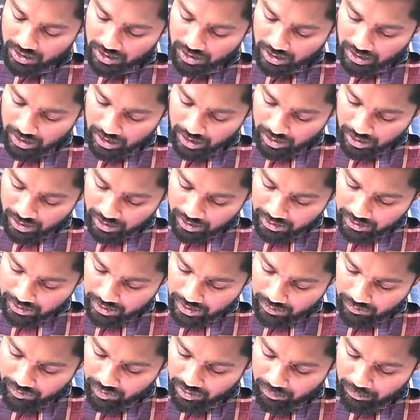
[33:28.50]

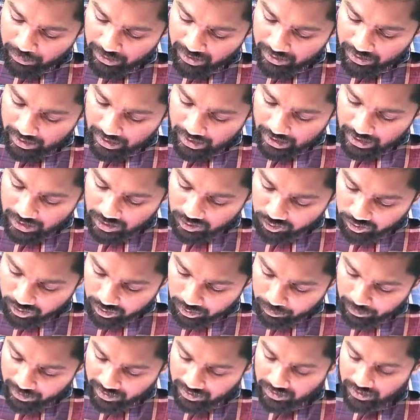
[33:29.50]
collected will be transferred
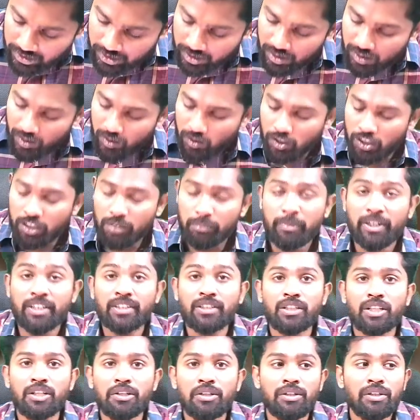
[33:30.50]
by central government
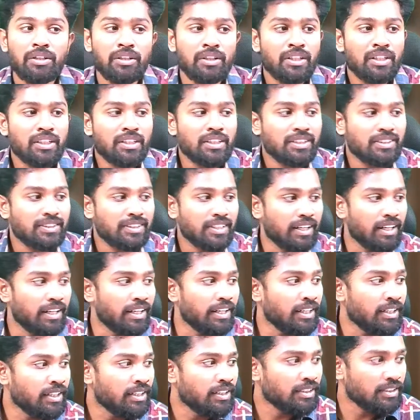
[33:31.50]
to
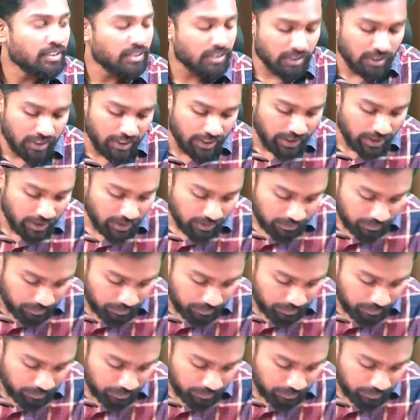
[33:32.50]
selling state.